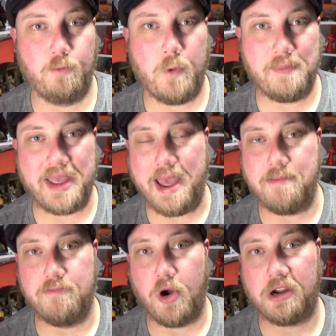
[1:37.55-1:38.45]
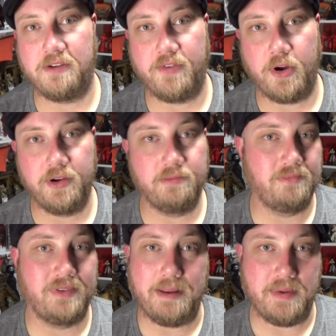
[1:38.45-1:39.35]
webcam, microphone,
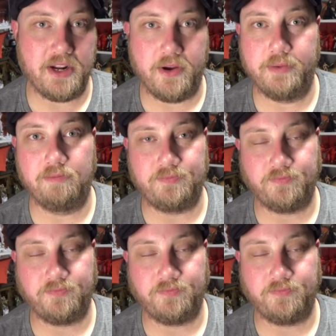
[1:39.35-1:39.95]
let me know,